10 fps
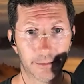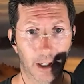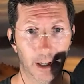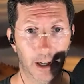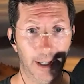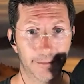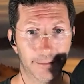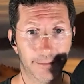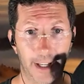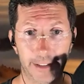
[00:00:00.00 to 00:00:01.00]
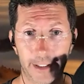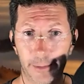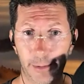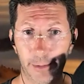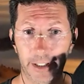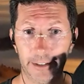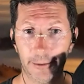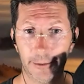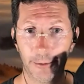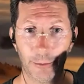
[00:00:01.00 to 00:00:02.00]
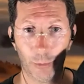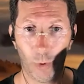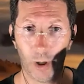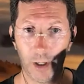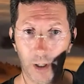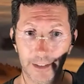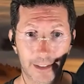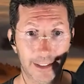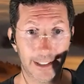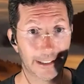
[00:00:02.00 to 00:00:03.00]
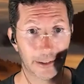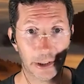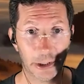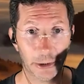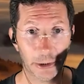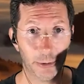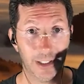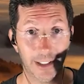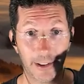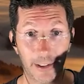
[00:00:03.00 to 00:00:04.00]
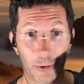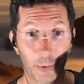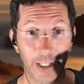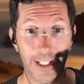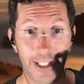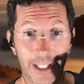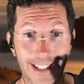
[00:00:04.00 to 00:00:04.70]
All right. Thanks, everybody. One, two, three.